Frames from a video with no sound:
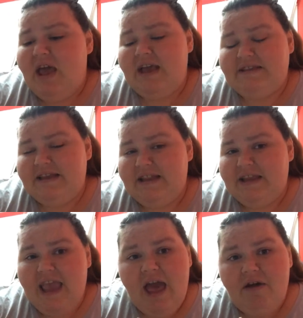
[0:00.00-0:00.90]
It said the
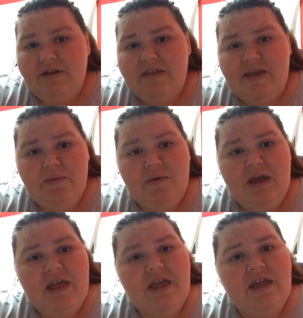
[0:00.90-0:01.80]
county they were
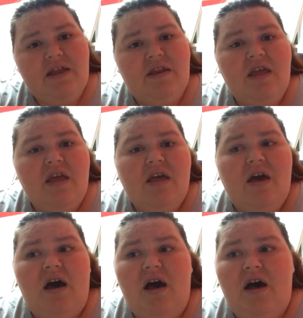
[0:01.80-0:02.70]
in.
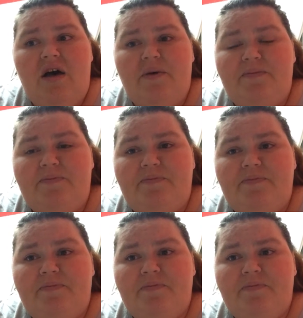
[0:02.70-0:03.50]
Um...